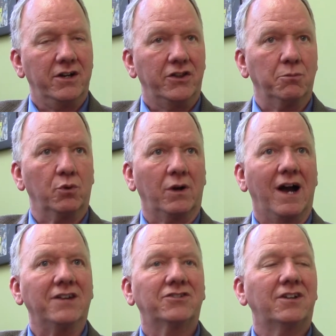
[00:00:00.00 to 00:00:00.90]
The more
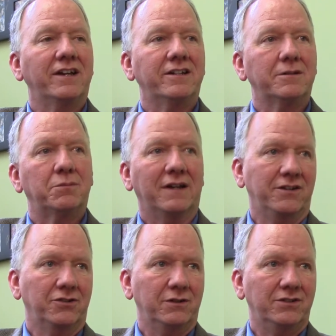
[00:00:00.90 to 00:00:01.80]
isolated a
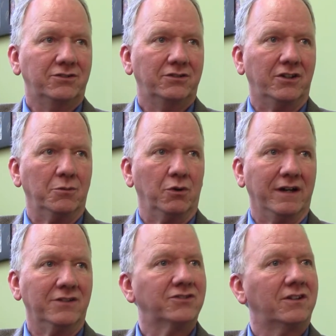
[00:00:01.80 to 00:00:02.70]
planter is, and the more
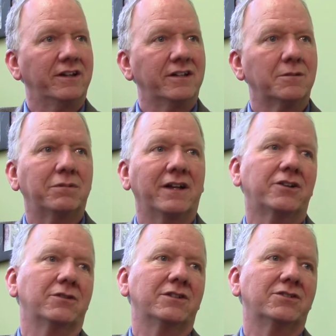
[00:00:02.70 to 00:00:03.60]
insulated a
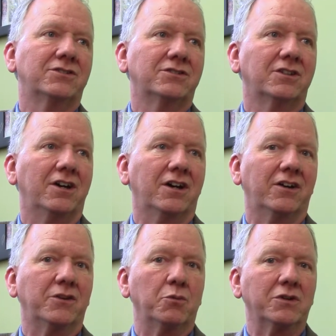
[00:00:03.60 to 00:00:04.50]
planter is,
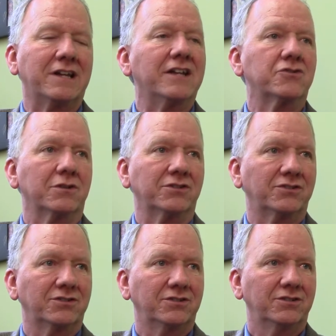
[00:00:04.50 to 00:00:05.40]
the more
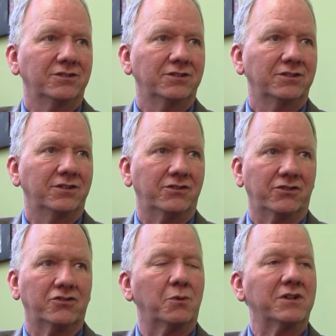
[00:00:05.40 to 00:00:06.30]
dangerous the
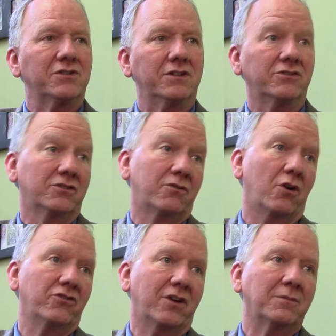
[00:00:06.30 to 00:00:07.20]
situation is, as
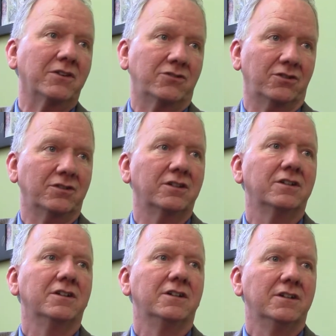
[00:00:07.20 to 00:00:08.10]
far as I'm concerned.
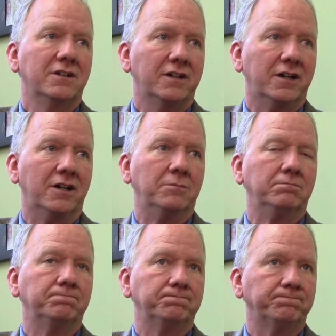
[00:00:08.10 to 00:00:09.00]

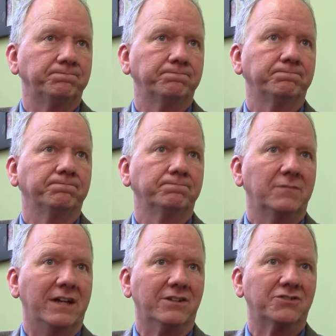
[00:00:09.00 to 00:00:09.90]

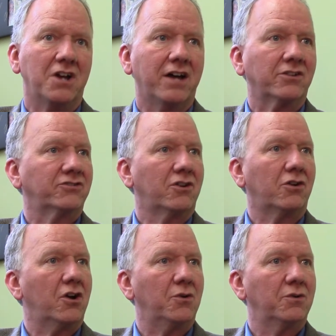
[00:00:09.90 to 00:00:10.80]
It is not a
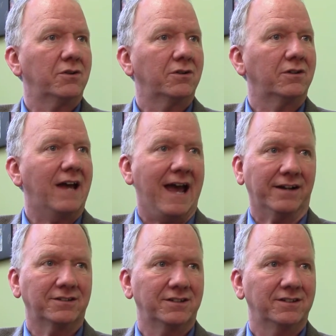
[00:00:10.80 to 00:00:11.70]
solo
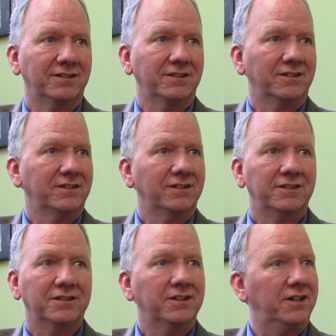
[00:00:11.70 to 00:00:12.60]
act.
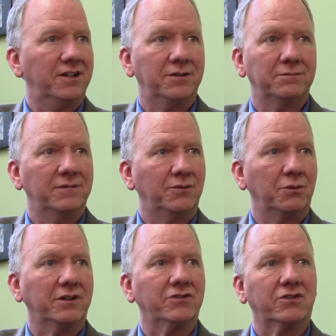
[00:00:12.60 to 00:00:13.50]
It
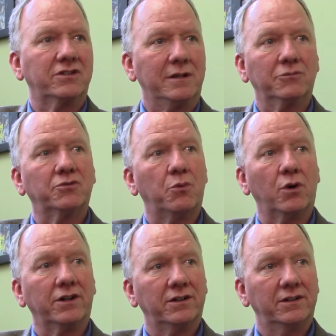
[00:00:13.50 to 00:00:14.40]
really is a team
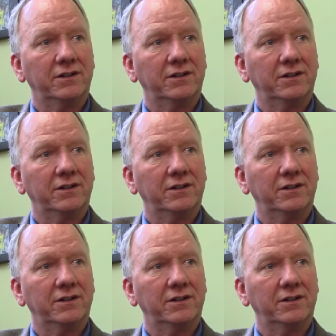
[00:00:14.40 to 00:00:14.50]
sport.